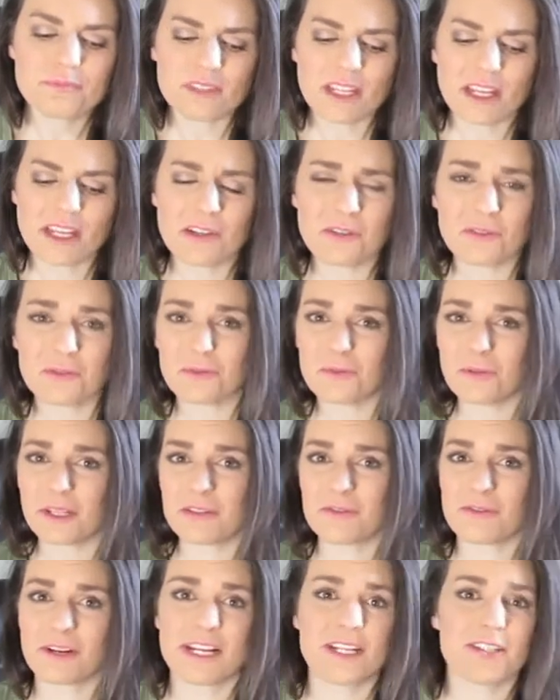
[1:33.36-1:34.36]
and
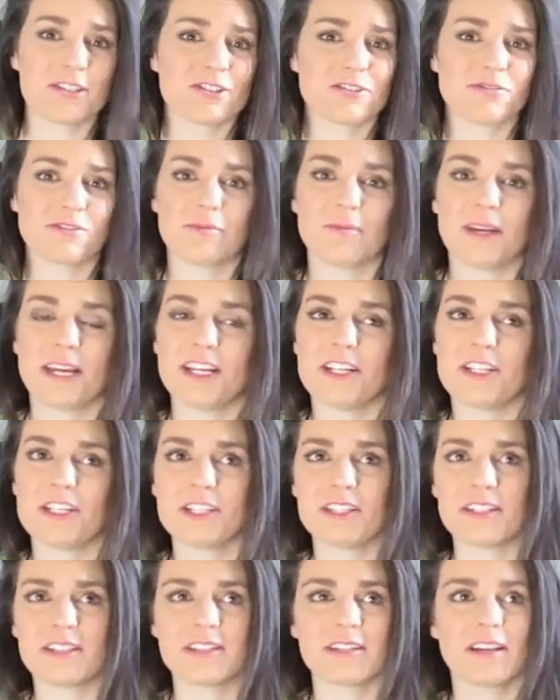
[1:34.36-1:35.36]
we ranged from
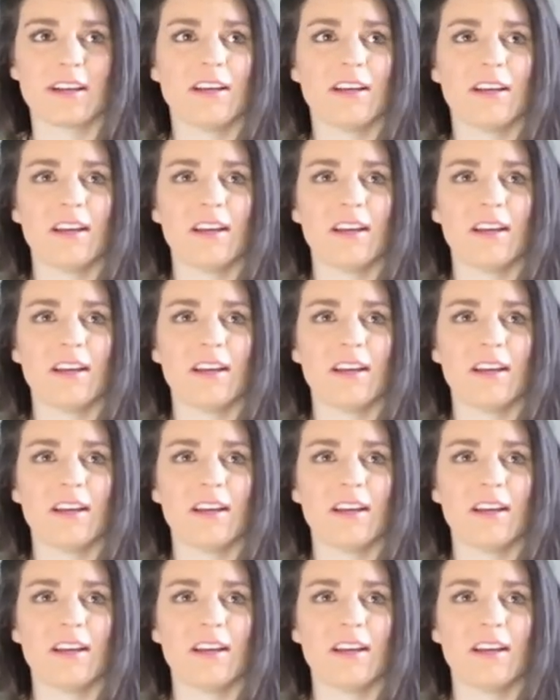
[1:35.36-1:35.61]
ages